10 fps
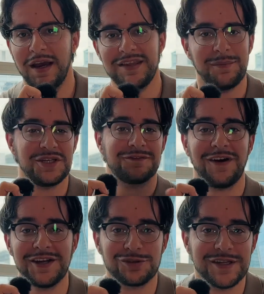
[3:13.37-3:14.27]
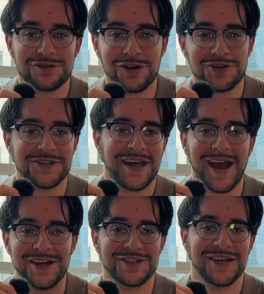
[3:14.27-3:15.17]
And then we just find trade structures that
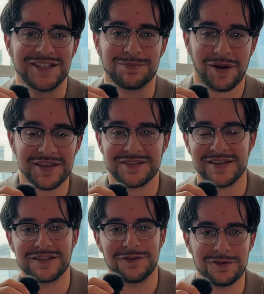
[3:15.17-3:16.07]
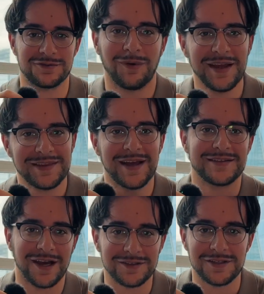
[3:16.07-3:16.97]
actually express these views, right? That
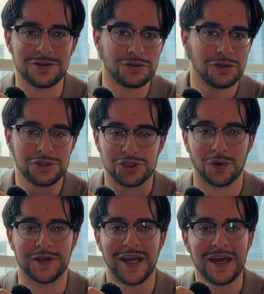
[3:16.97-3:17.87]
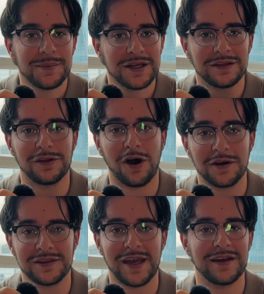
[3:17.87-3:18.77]
delta neutral, short gamma,
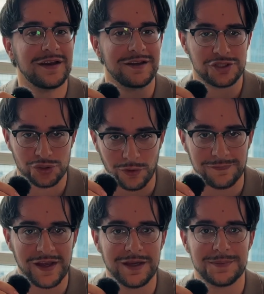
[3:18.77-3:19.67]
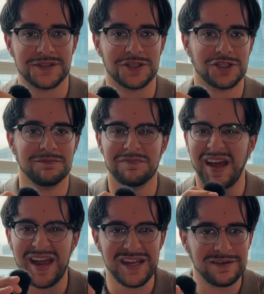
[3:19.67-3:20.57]
long theta, and short vega position,
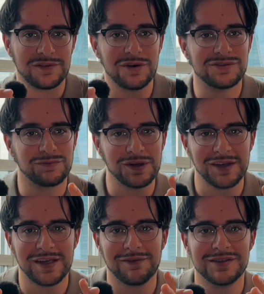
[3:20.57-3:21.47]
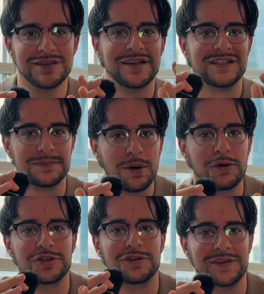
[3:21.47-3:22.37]
any of those really give us the
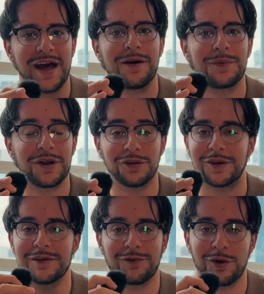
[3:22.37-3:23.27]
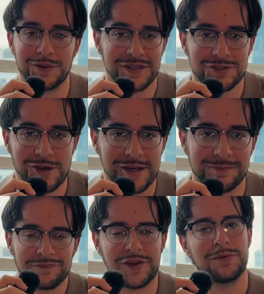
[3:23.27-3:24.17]
exposure that we are looking for with this trade.
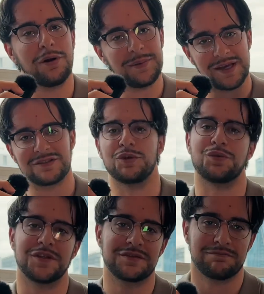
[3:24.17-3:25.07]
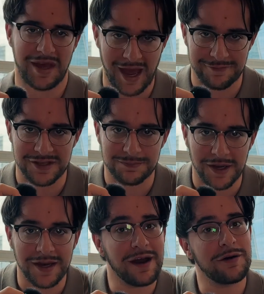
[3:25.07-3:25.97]
You can probably guess which ones have this
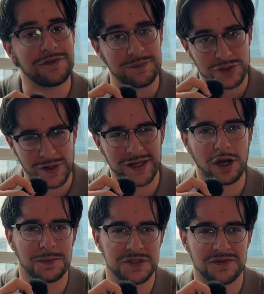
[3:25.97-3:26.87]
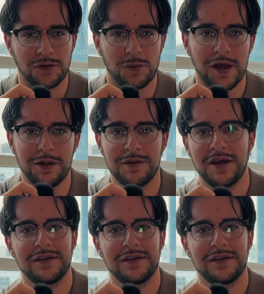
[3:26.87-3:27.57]
by now if you've been trading options for a while.